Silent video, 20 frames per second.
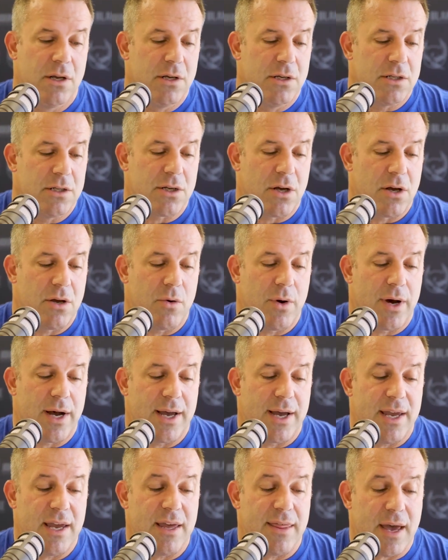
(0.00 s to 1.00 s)
So uh,
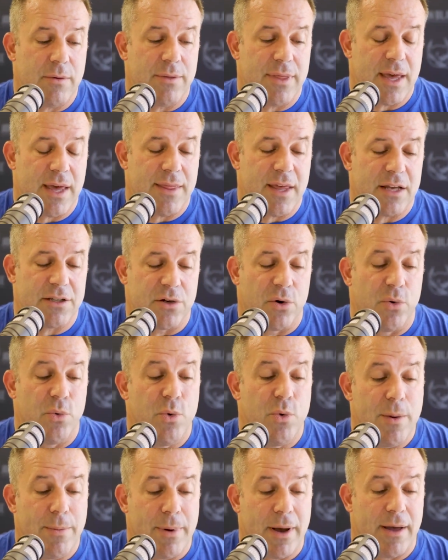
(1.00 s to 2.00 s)
yeah, that, that that's a
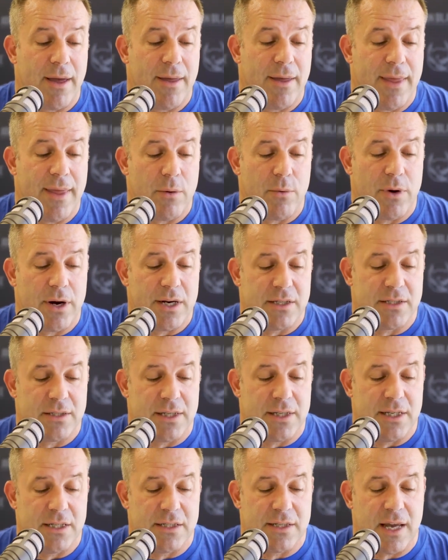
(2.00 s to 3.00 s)
ripper, and that one is
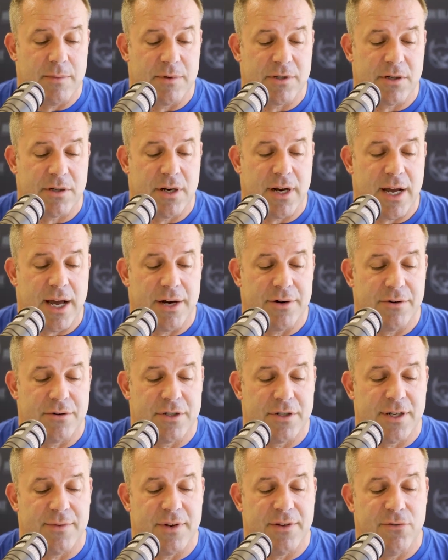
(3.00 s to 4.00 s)
is episode
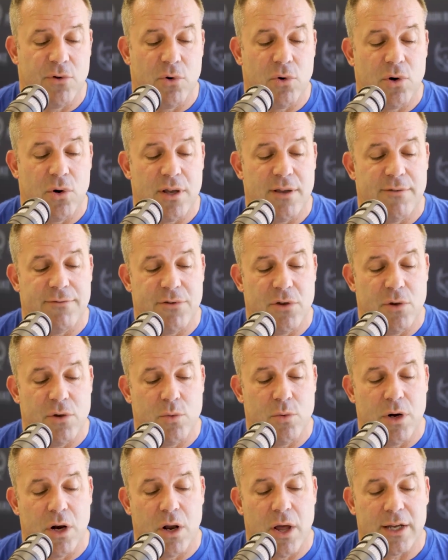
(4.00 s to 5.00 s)
174. If you
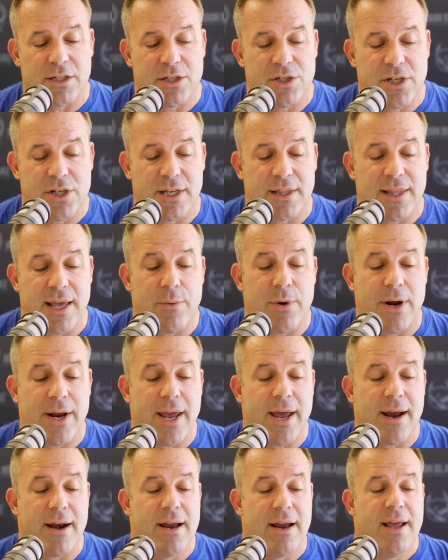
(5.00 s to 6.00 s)
would like to check that one
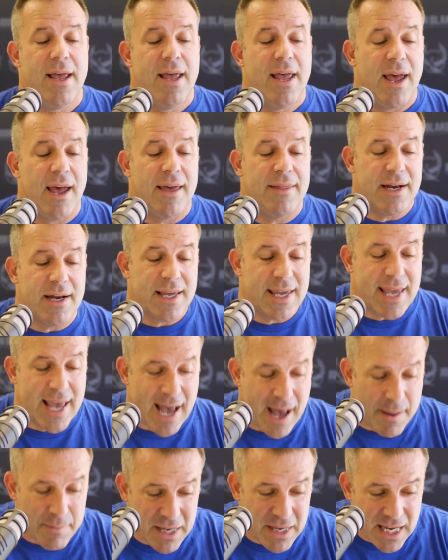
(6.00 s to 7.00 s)
out, and then
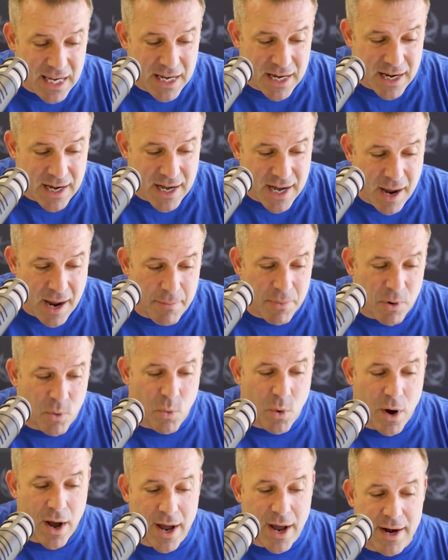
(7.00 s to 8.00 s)
coming in at number
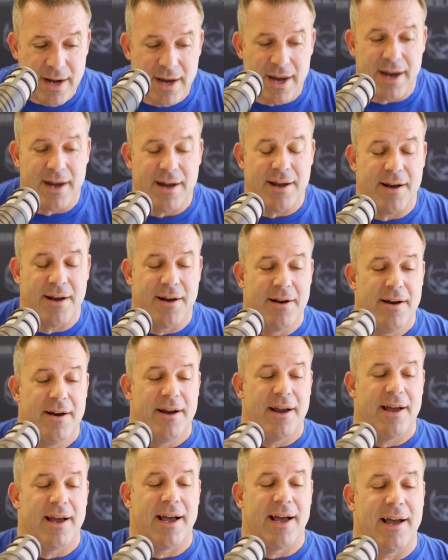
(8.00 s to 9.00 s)
one, and
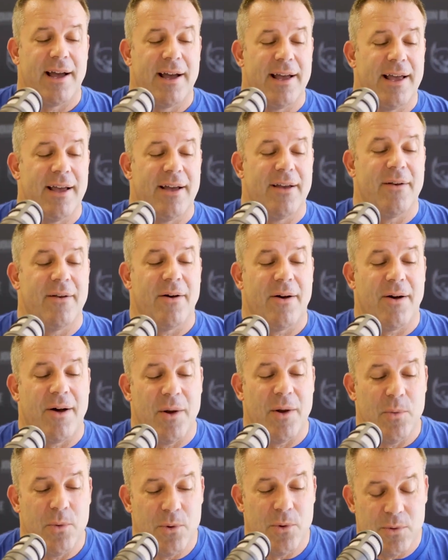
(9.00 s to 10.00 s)
uh, I
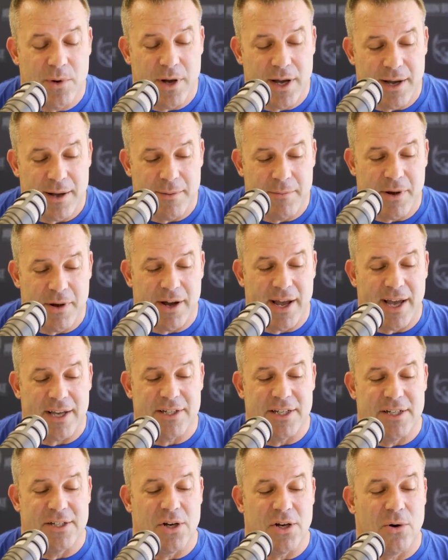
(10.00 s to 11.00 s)
will um, I
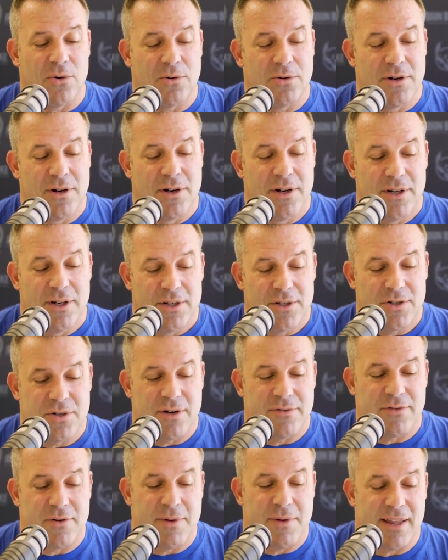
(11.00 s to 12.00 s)
actually told
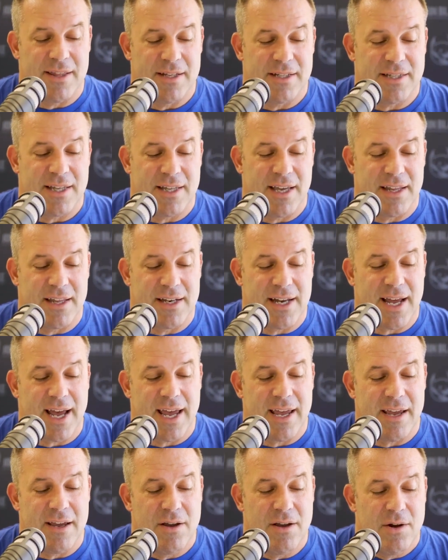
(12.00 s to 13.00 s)
Trevor about this the other
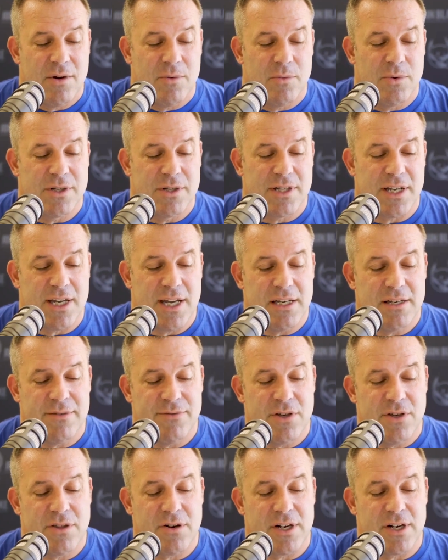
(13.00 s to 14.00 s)
day was an
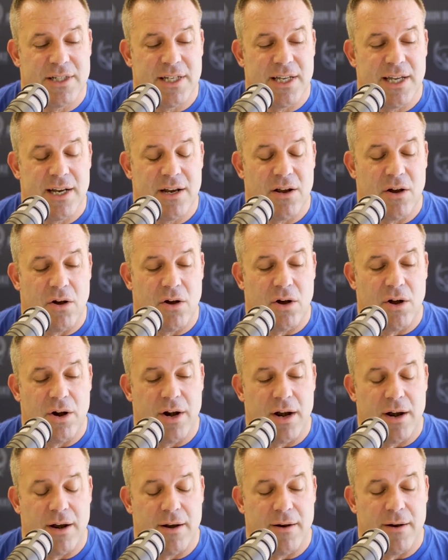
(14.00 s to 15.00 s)
interview that I did
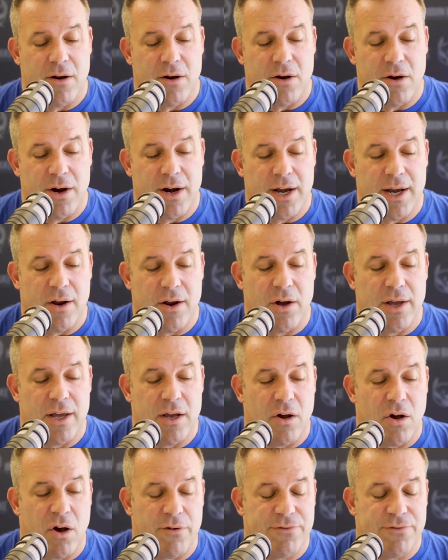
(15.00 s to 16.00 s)
on on
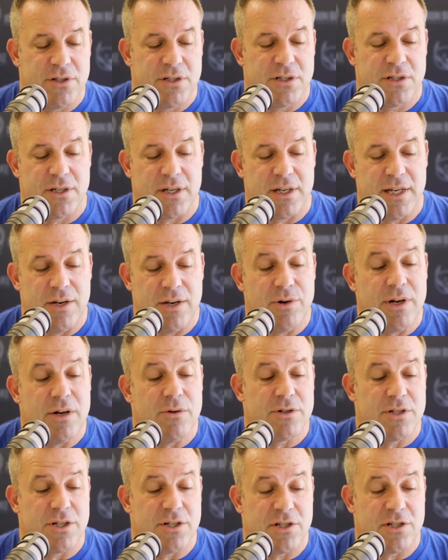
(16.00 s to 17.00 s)
offers
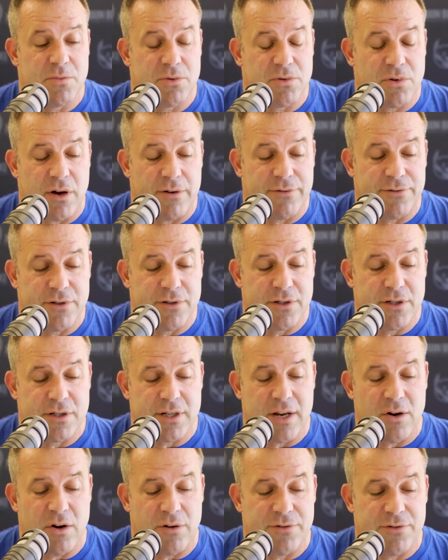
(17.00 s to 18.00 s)
irresistible offers
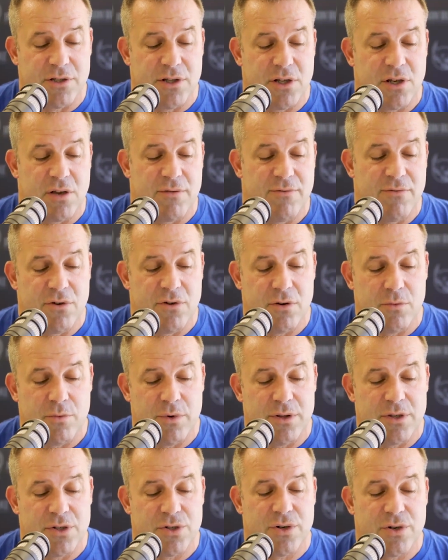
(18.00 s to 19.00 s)
and offers that convert
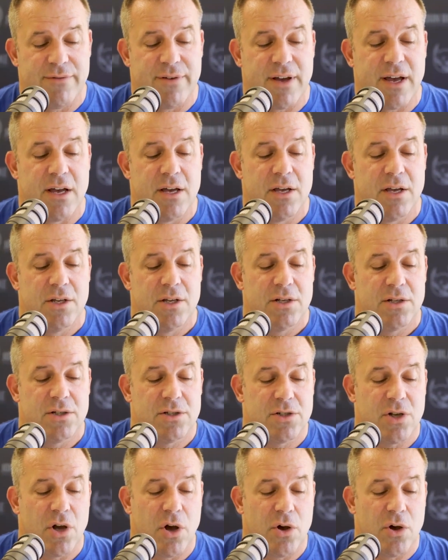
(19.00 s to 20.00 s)
with Trevor
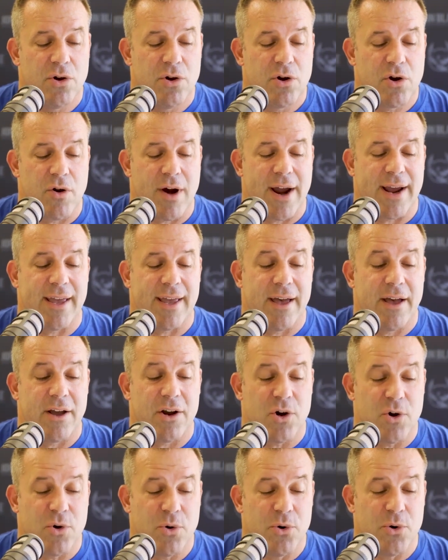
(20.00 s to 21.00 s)
Toecutter
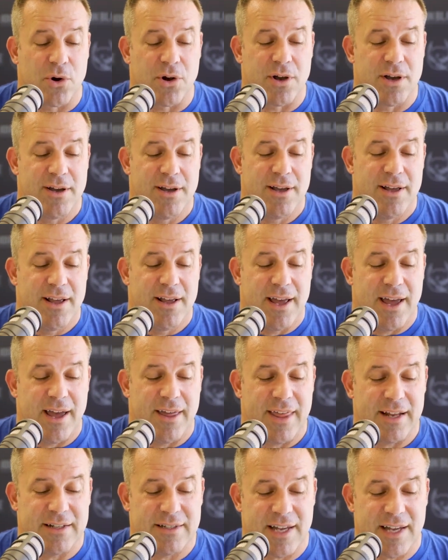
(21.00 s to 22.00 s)
Crook. Uh,
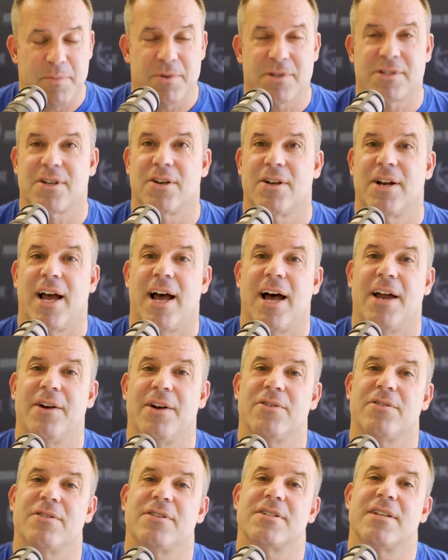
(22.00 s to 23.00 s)
that's episode
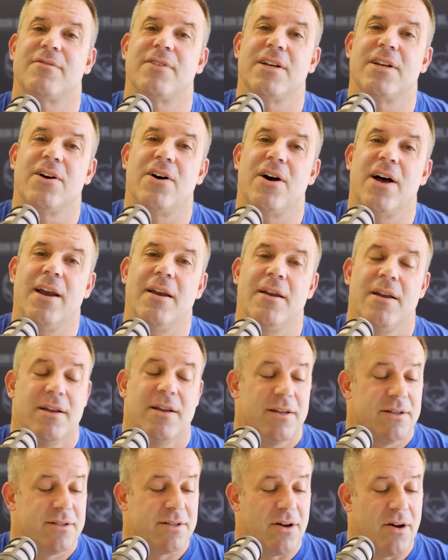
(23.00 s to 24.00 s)
179.
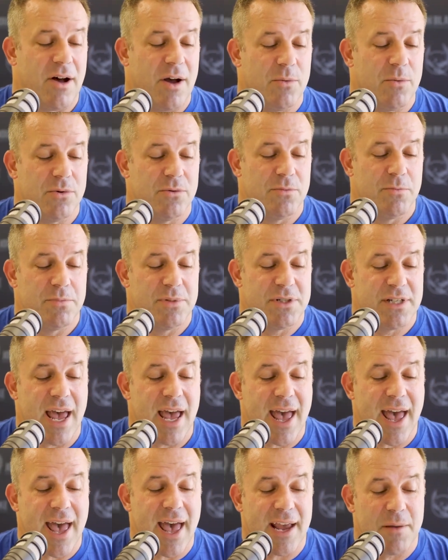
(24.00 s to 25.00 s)
So I will
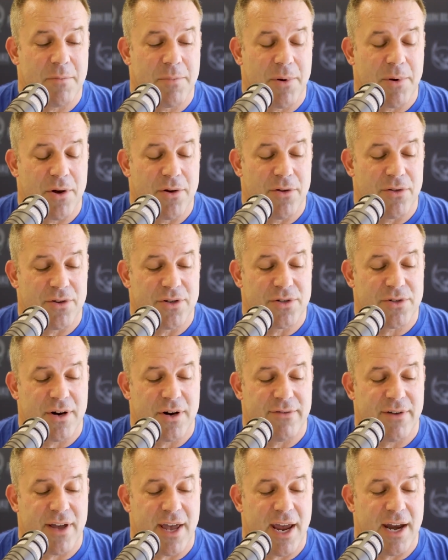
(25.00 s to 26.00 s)
tag both
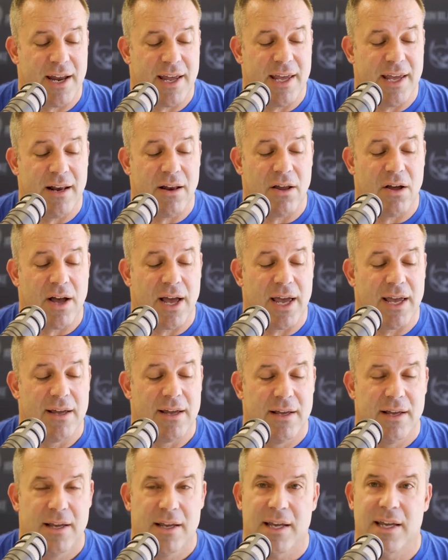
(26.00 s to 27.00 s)
Trevor and Eli
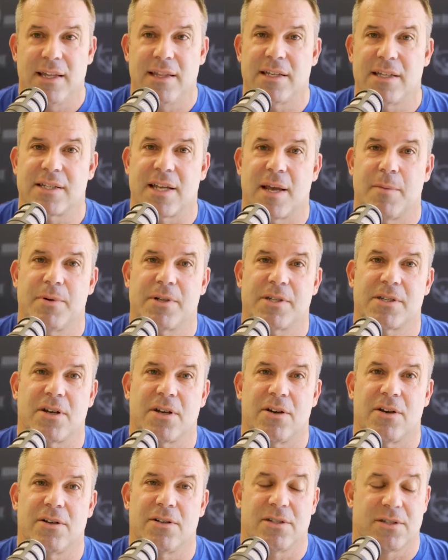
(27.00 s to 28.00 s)
in this
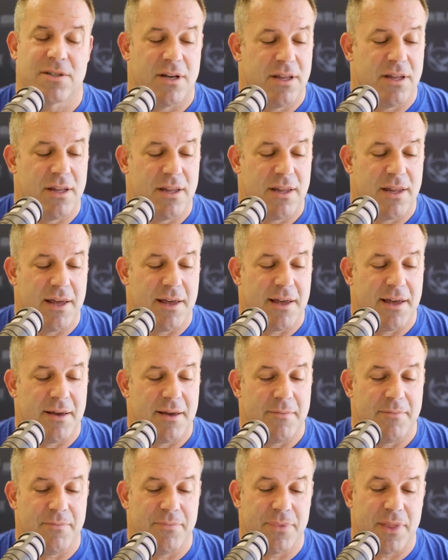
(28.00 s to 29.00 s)
episode so that
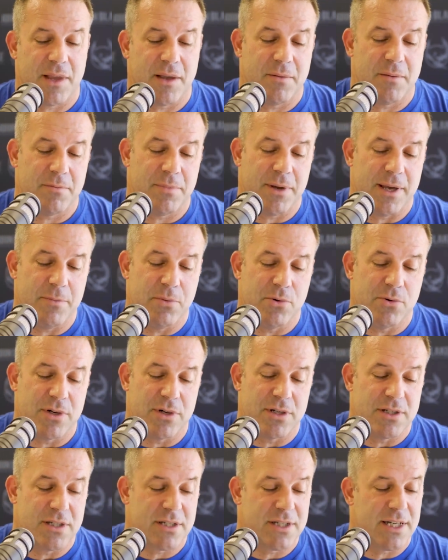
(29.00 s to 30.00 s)
um, people
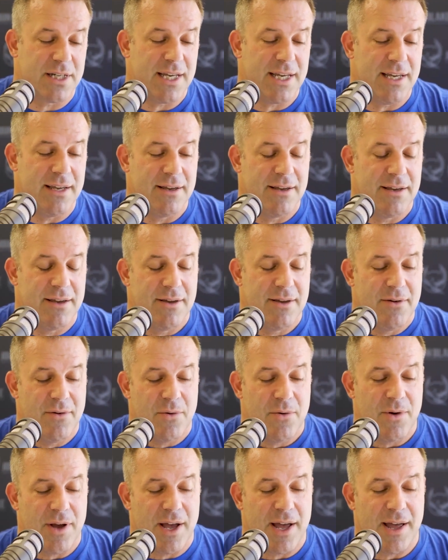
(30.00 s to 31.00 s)
can see
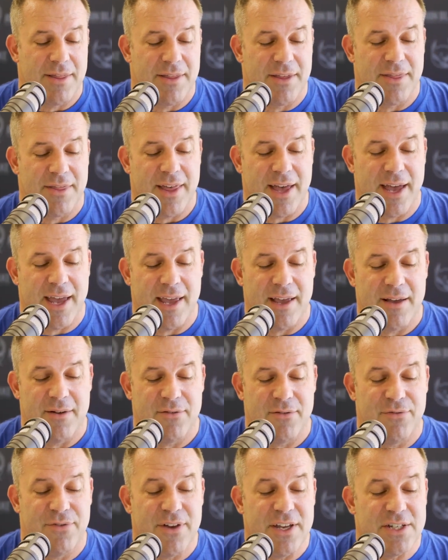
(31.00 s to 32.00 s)
uh, that they
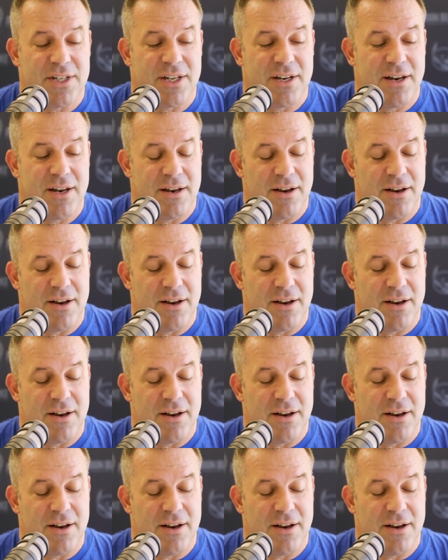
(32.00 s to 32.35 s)
featured